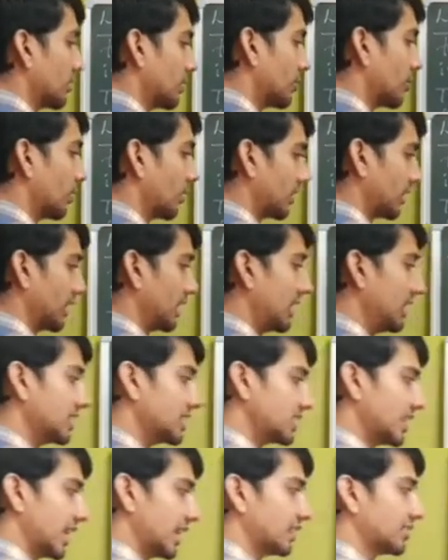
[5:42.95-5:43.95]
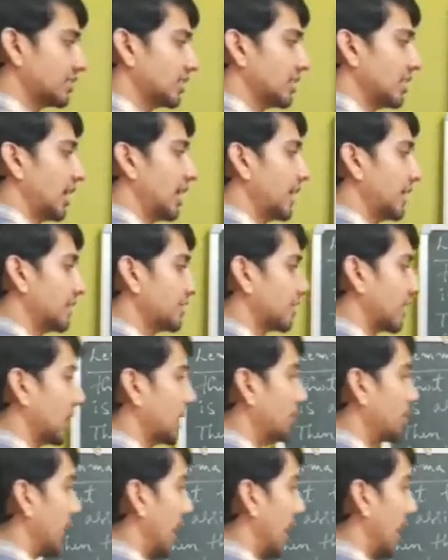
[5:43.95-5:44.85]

for each x in x, I'll be